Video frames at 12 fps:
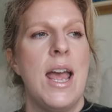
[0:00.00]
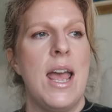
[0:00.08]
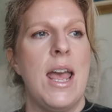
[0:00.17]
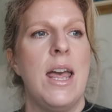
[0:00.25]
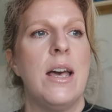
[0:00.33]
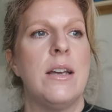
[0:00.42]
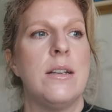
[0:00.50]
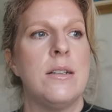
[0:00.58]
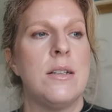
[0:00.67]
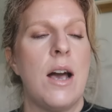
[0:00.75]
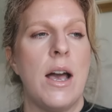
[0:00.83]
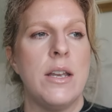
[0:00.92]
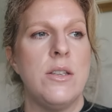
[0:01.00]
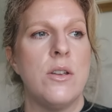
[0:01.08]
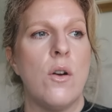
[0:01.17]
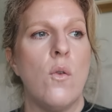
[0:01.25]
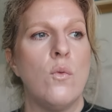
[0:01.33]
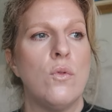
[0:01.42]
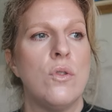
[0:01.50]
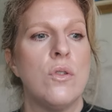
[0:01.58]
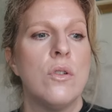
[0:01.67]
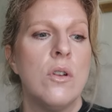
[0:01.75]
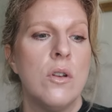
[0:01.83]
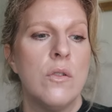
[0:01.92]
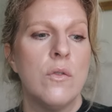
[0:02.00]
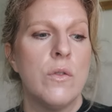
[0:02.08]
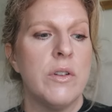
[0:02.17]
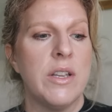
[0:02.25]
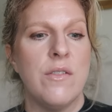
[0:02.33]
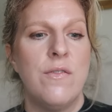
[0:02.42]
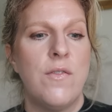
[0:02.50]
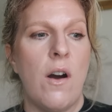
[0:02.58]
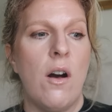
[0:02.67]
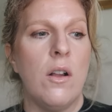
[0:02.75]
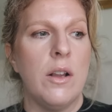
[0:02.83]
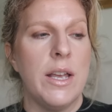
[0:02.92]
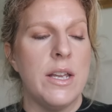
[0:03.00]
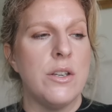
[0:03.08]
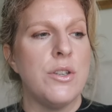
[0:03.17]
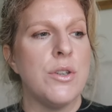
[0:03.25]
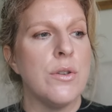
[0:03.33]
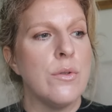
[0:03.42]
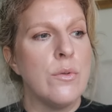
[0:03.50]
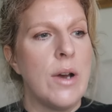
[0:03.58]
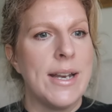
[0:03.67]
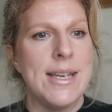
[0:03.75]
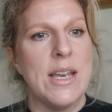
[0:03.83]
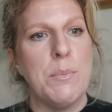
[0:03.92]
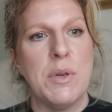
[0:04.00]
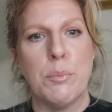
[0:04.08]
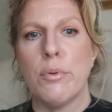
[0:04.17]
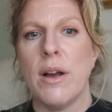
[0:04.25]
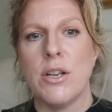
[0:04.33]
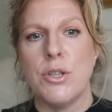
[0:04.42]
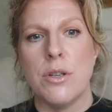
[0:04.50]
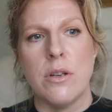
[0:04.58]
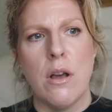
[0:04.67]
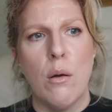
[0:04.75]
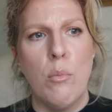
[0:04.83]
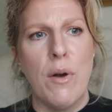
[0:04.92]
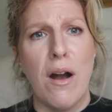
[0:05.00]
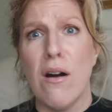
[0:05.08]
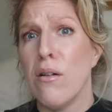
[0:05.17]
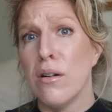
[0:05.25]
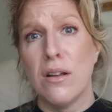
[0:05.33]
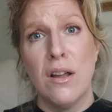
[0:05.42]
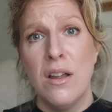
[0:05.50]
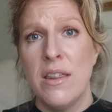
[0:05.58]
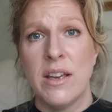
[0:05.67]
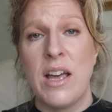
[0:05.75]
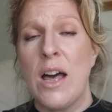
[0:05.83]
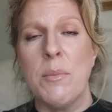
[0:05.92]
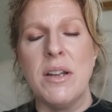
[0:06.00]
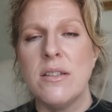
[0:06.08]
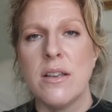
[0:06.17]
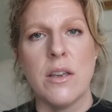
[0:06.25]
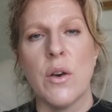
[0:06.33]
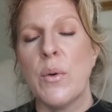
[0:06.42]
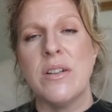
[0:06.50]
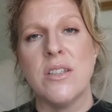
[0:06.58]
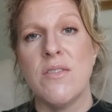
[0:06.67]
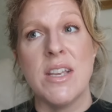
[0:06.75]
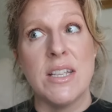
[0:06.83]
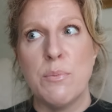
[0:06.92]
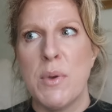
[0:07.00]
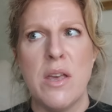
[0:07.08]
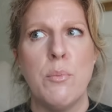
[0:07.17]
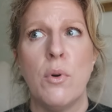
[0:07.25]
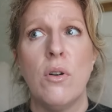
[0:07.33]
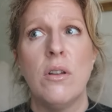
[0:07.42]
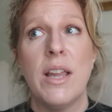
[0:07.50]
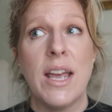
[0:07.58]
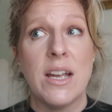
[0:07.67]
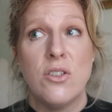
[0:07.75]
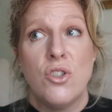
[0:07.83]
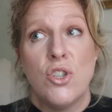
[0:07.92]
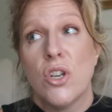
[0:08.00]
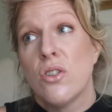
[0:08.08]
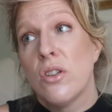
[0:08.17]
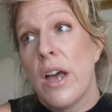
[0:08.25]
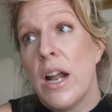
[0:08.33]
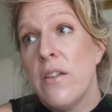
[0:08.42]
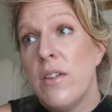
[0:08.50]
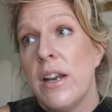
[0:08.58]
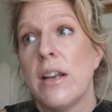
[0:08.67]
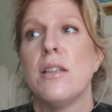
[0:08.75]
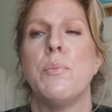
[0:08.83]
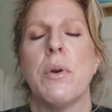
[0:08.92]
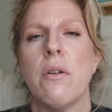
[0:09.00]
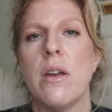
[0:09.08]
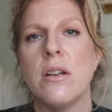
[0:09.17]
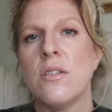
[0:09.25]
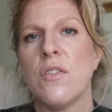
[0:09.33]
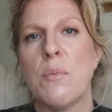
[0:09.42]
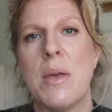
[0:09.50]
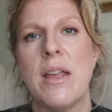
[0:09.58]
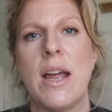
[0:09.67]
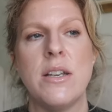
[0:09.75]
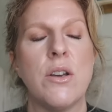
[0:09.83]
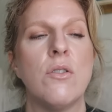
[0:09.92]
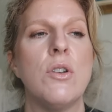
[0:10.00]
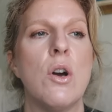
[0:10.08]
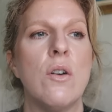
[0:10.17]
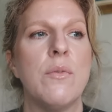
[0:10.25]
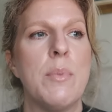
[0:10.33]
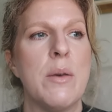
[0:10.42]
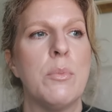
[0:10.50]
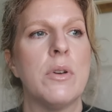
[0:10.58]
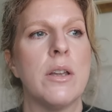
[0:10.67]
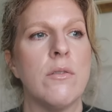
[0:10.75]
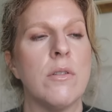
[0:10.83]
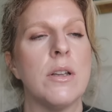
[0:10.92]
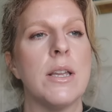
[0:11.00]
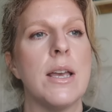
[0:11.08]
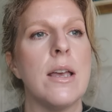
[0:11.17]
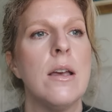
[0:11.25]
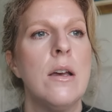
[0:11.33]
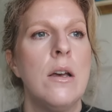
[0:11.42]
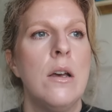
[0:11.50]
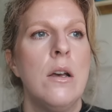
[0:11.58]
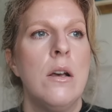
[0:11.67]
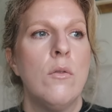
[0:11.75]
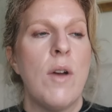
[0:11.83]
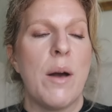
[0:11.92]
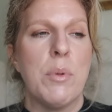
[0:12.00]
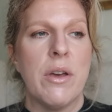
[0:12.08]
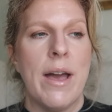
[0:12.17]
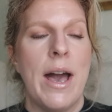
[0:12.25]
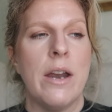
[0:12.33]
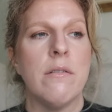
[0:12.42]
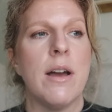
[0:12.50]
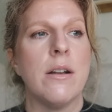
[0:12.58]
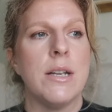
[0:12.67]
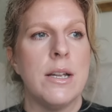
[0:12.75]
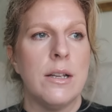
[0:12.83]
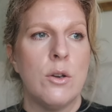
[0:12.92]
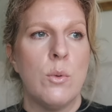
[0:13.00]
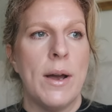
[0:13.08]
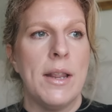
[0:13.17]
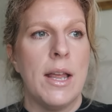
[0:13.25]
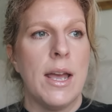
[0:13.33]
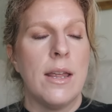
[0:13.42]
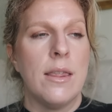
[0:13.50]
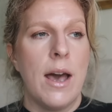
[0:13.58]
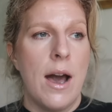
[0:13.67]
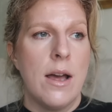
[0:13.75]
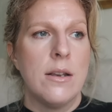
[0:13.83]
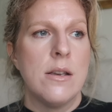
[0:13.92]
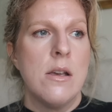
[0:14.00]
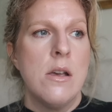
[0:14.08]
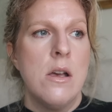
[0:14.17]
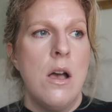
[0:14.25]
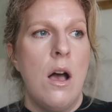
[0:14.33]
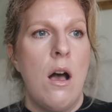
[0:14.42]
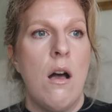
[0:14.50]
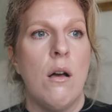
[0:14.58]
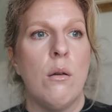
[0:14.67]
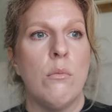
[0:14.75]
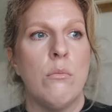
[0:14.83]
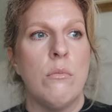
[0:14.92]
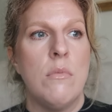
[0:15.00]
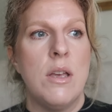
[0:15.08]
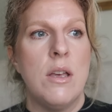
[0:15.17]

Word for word: And I don't really fall into a deep depression about the comings and goings of these people. Like it's just kind of an experience for me and I don't know if people can really wrap their head around it quite like that um,